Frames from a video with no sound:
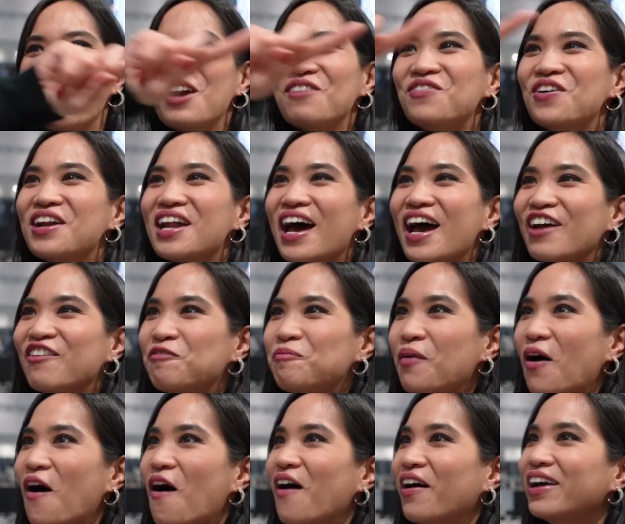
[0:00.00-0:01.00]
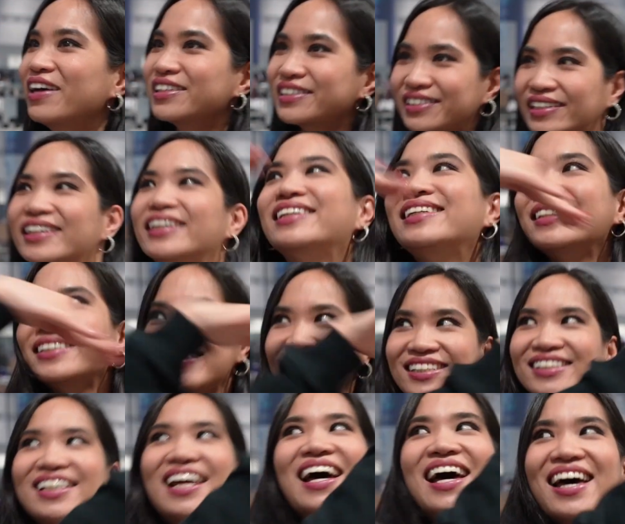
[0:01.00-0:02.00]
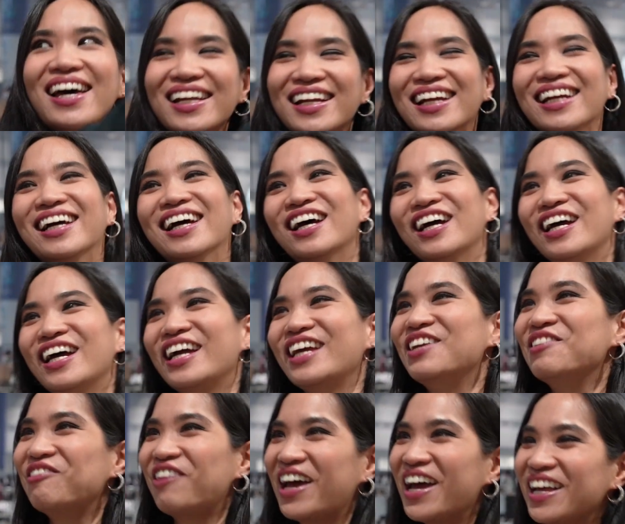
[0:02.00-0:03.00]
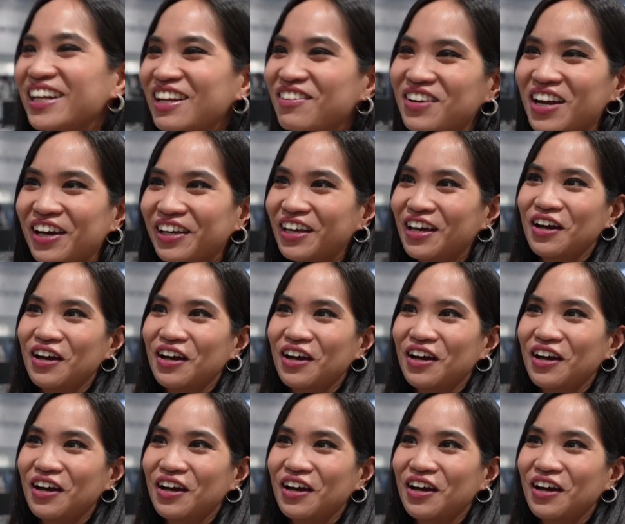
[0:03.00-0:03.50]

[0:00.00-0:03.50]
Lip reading: the light bar is going to that. In red, I'm like,